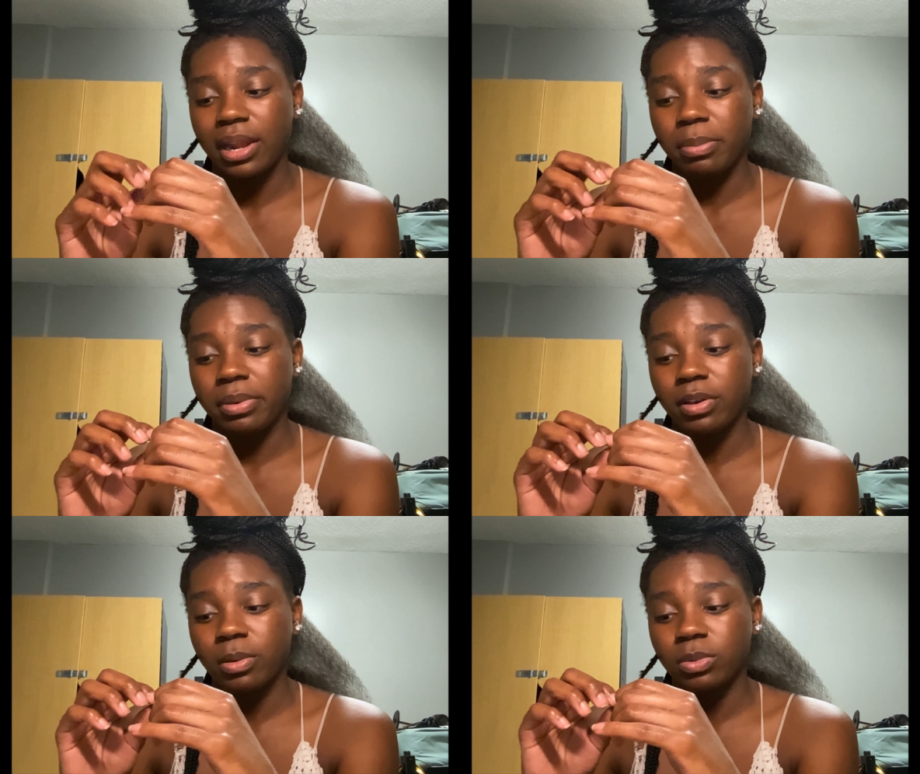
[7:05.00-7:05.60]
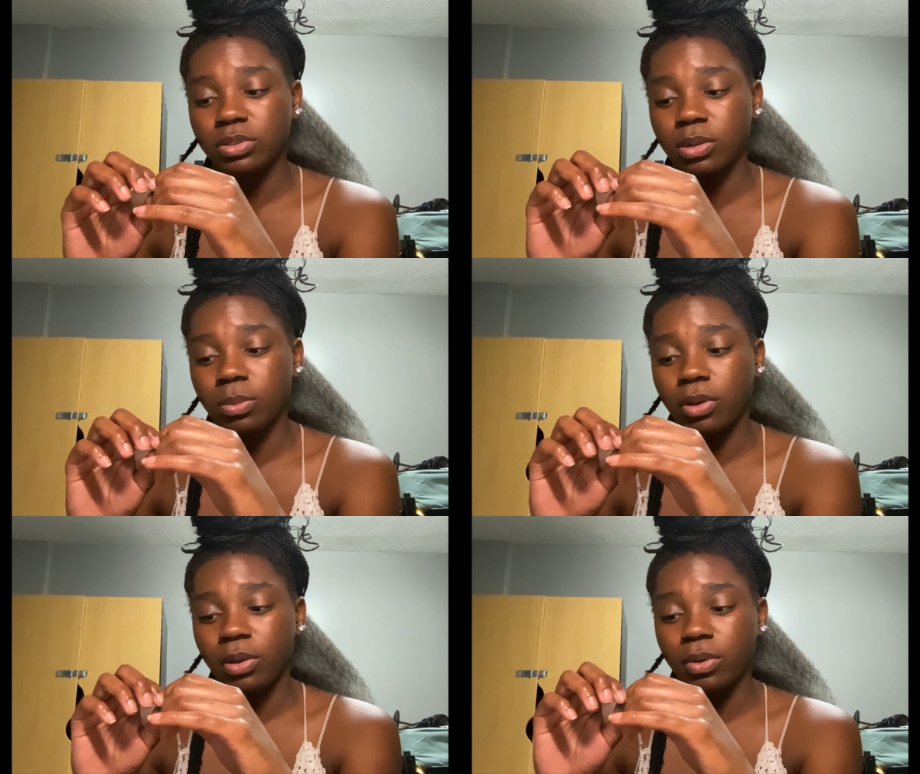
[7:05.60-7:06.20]
to be humble to the
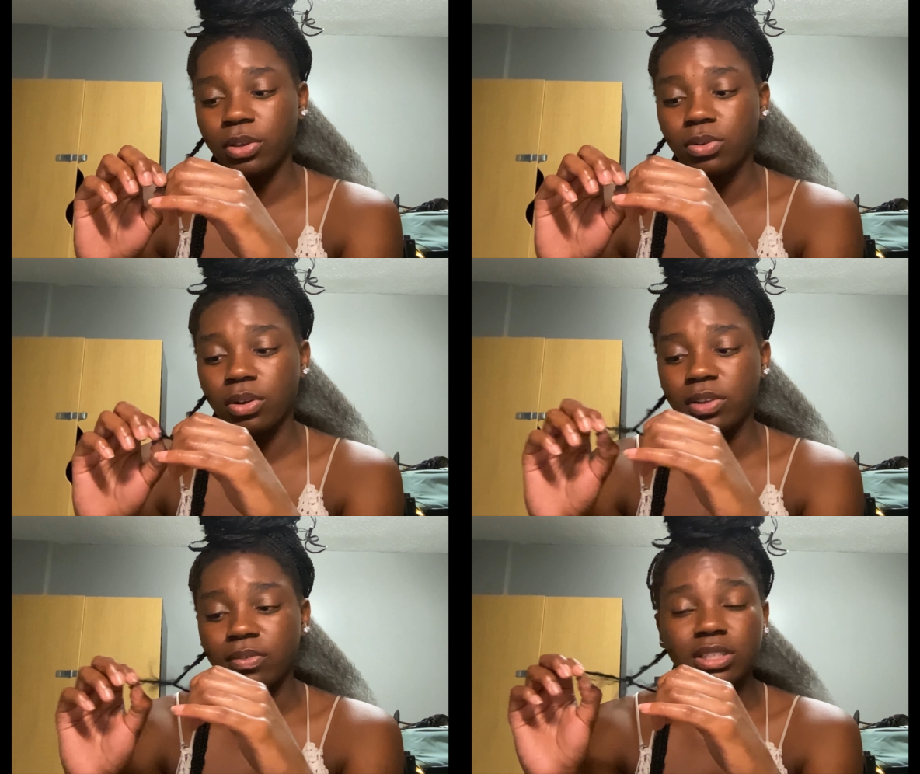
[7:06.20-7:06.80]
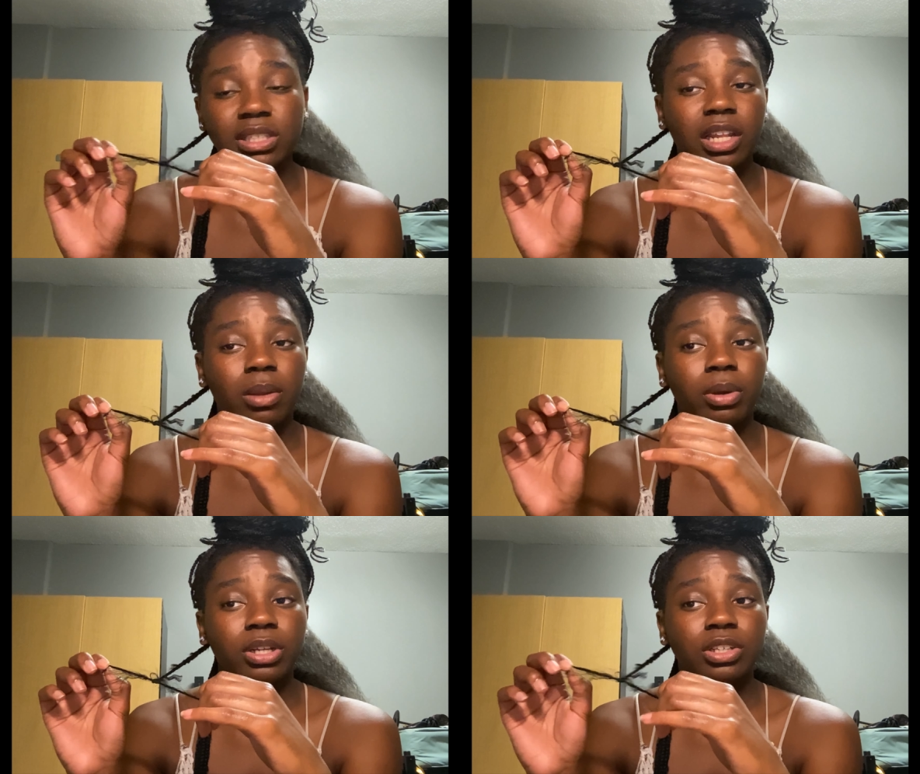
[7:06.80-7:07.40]
point where you don't even
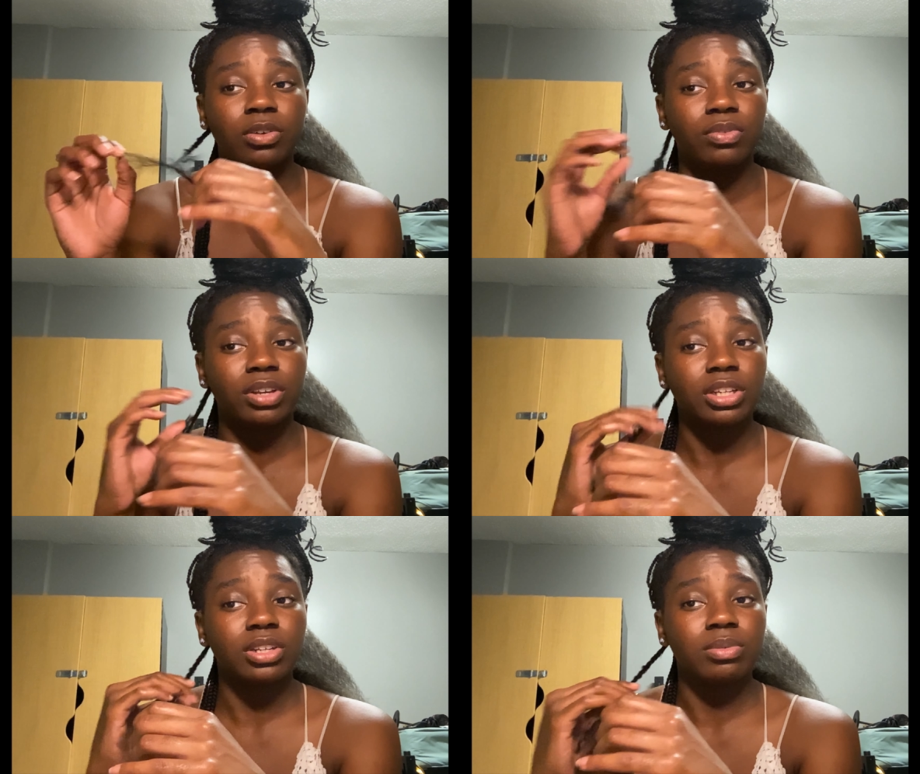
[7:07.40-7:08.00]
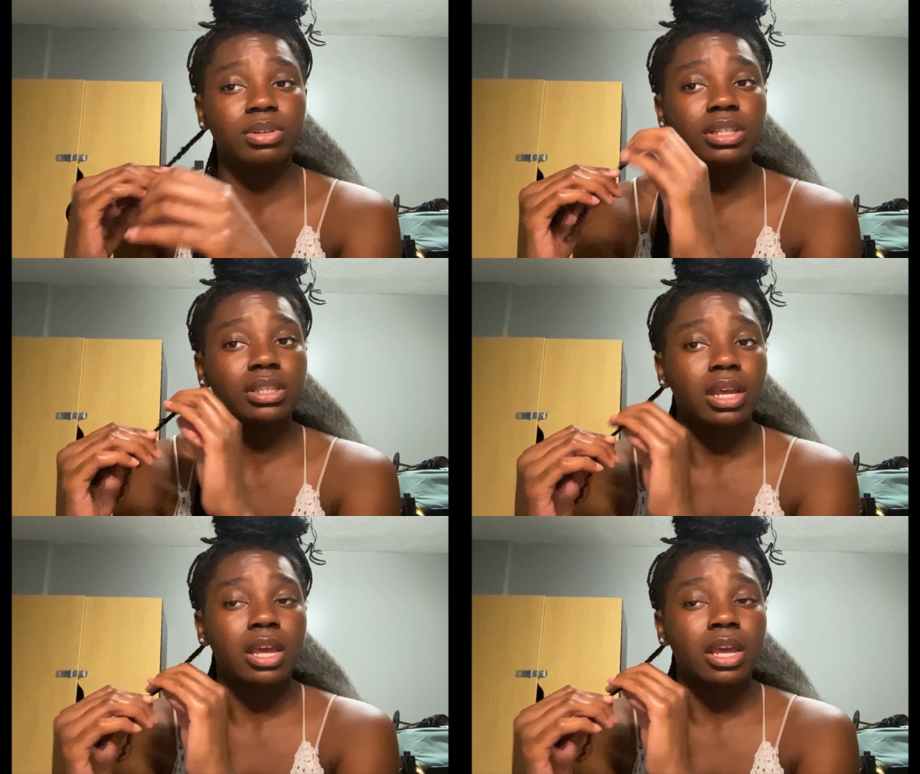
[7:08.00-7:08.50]
celebrate your victories,